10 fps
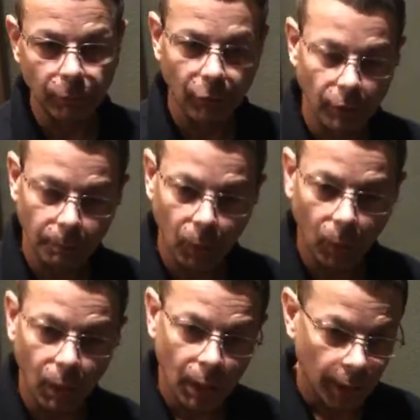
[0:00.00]
funnel
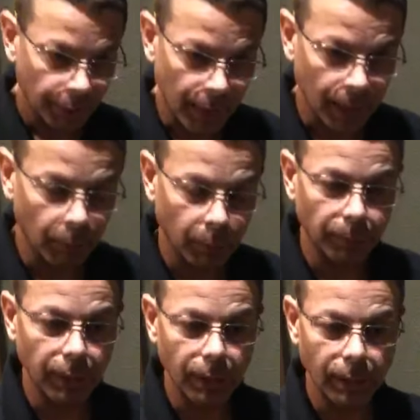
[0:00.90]
bowl. That would
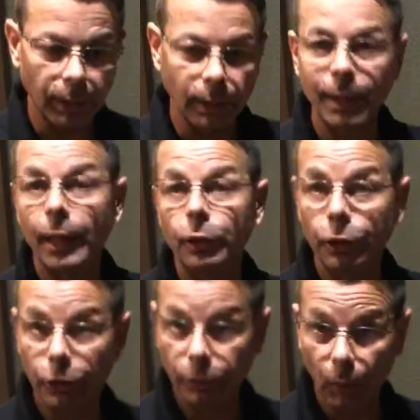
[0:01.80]
be the
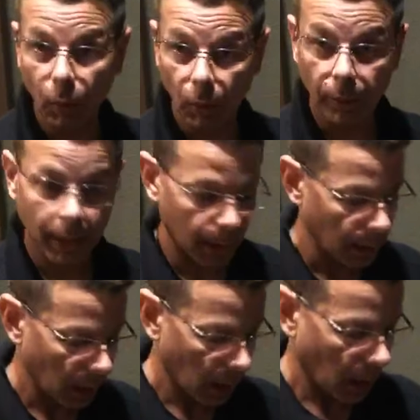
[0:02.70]
Tangiers bowl,
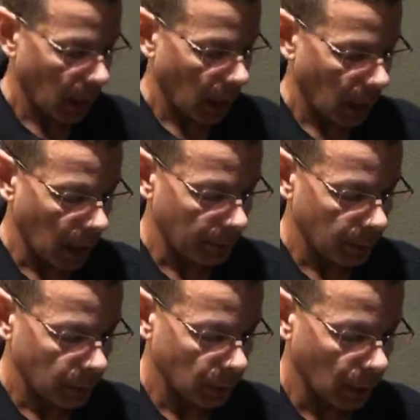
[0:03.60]
okay?
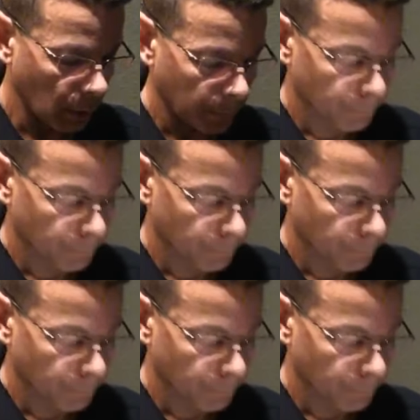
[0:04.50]
So,